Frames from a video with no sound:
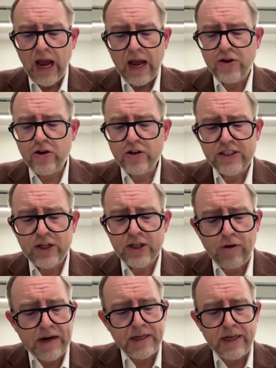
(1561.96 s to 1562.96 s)
And you can see
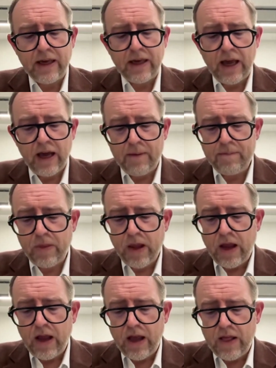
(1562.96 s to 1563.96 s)
already
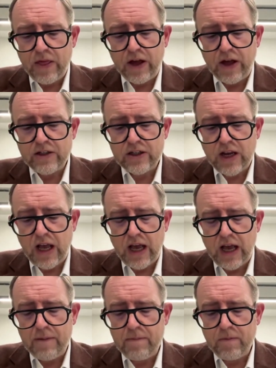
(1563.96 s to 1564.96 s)
that,
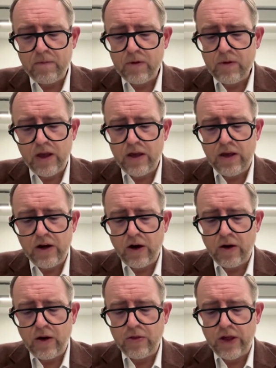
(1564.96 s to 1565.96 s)
you
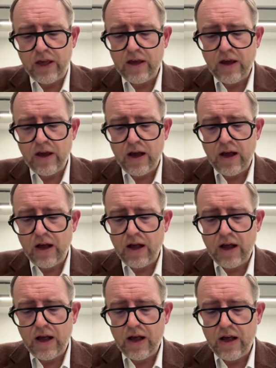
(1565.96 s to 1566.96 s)
know, the
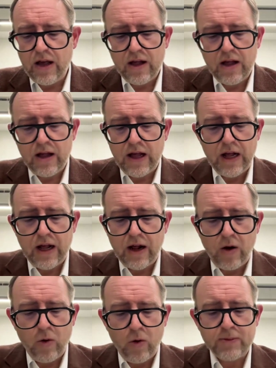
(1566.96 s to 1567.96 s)

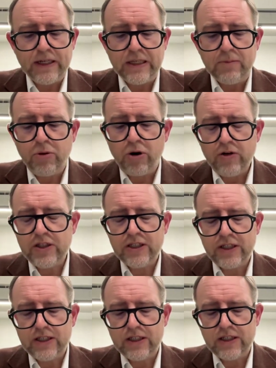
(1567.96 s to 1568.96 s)
automating
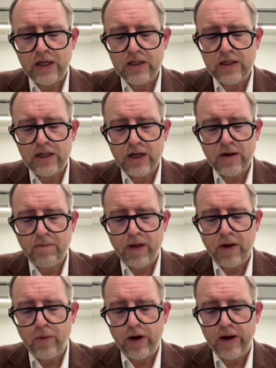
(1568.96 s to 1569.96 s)
processes that
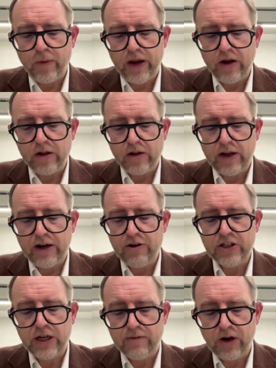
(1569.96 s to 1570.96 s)
we are
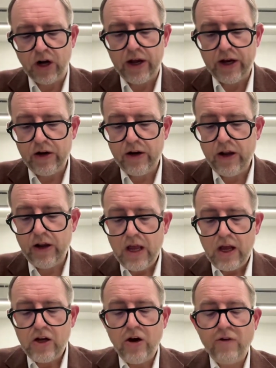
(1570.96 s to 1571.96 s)
increasingly relying on
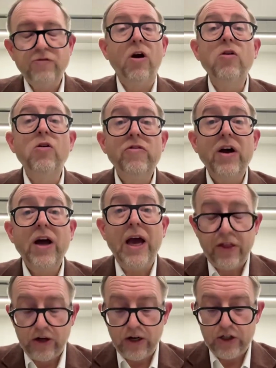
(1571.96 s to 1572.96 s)
cover over
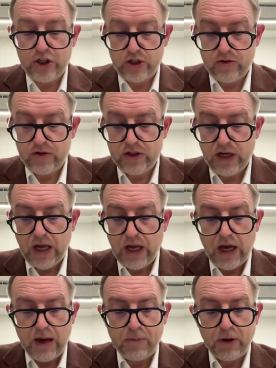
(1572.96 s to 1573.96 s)
ethical issues
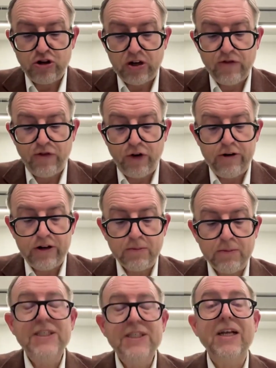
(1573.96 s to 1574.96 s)
by transferring
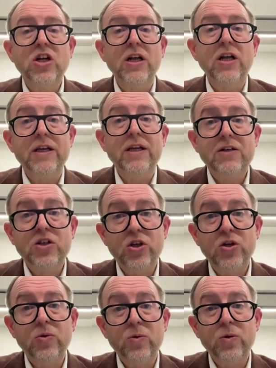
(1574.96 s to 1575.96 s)
them essentially
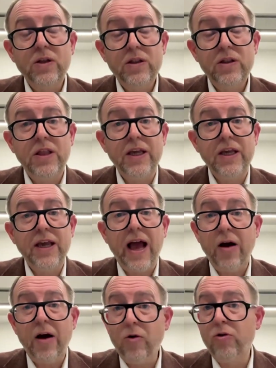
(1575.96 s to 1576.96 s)
to the
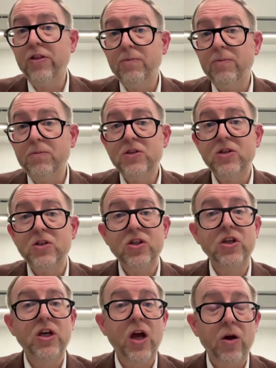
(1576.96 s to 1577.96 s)
algorithms and to
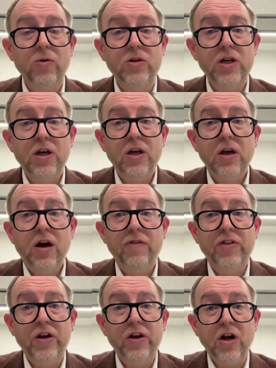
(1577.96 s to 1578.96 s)
the code
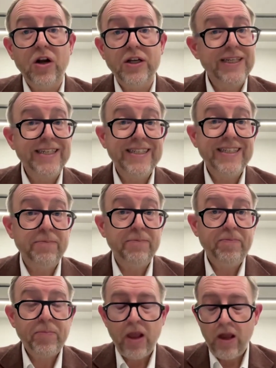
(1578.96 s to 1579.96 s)
of the underlying system.
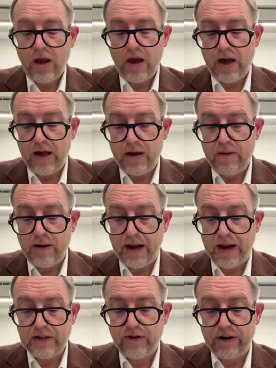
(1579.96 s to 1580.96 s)
And
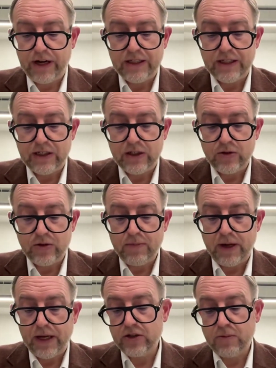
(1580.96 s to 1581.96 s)
it's very easy to
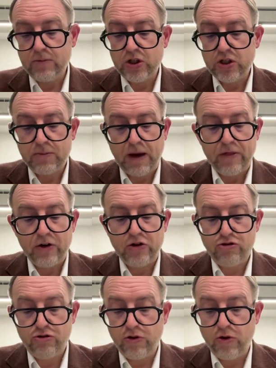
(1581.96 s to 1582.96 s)
make assumptions about the
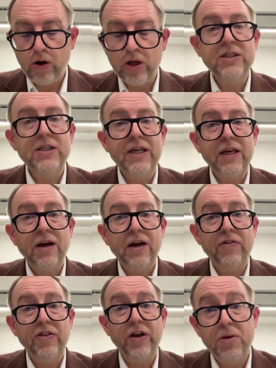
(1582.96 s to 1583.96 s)
truth quality
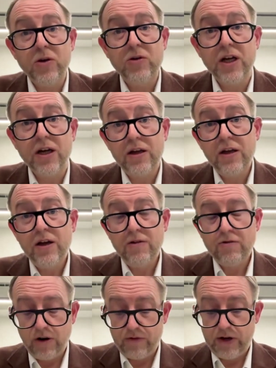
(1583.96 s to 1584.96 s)
of the computer
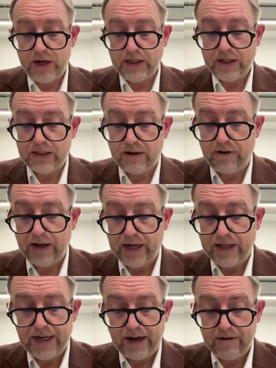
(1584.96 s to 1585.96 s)
rather than necessarily
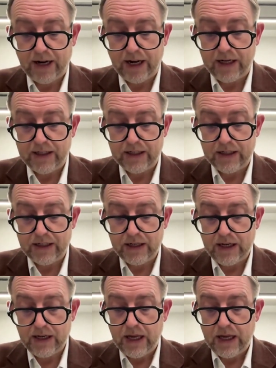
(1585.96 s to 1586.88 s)
interrogate it.